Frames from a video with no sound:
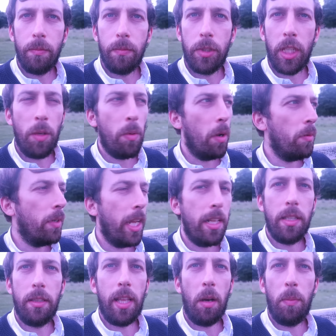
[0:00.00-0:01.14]
So you won't need
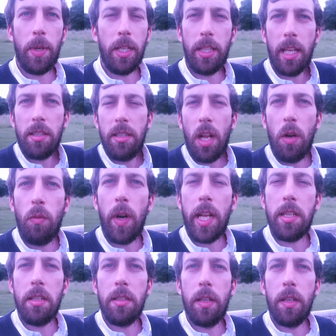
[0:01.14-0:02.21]
to, there'll be, there's no reason